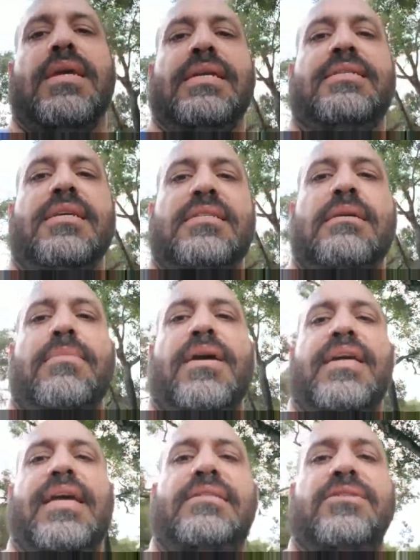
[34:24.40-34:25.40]
It sucks that
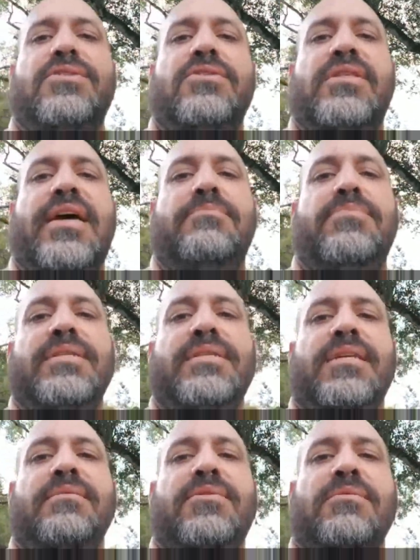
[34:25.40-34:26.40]
Mike has to do that, but it
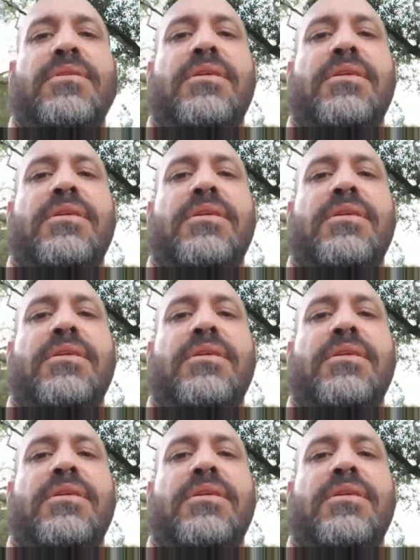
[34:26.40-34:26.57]
seems to be